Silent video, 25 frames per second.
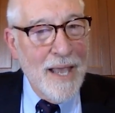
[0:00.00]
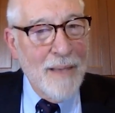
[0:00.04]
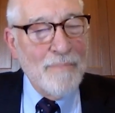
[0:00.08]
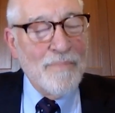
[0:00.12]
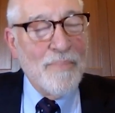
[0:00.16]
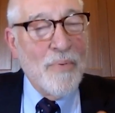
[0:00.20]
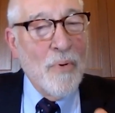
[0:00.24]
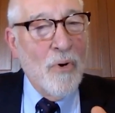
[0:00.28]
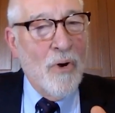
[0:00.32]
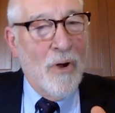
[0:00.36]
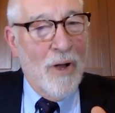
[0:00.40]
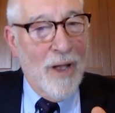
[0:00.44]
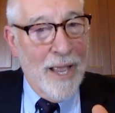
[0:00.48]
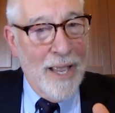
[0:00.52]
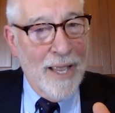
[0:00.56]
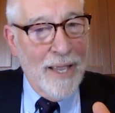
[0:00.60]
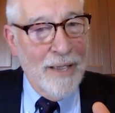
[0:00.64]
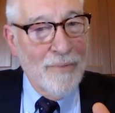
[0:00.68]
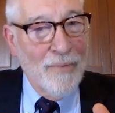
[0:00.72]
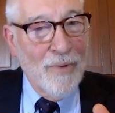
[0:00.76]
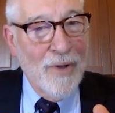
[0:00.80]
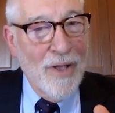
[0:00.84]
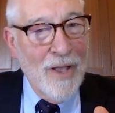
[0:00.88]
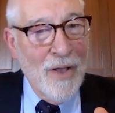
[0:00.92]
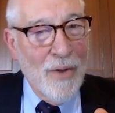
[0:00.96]
and
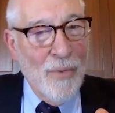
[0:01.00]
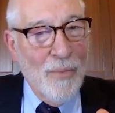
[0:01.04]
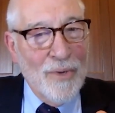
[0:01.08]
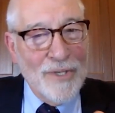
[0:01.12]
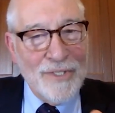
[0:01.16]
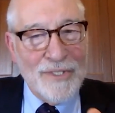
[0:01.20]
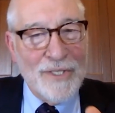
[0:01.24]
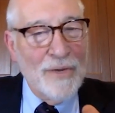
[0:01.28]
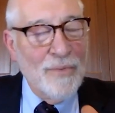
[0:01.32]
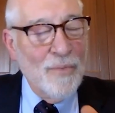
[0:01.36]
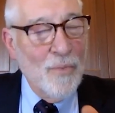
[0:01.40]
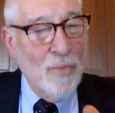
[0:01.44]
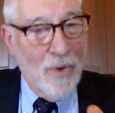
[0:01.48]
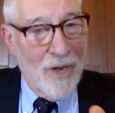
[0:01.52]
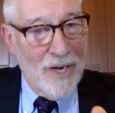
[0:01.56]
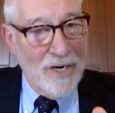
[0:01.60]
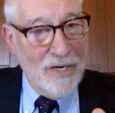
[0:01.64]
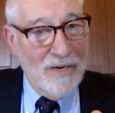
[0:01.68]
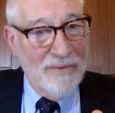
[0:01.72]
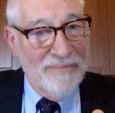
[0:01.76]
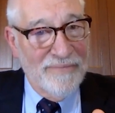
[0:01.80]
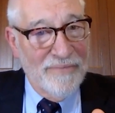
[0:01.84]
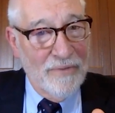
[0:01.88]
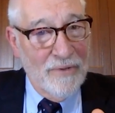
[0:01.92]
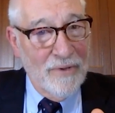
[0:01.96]
boy, was it
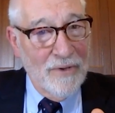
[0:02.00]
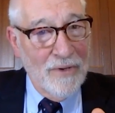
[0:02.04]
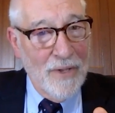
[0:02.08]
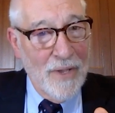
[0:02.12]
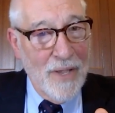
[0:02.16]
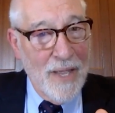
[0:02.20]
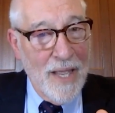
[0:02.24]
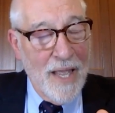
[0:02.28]
wonderful.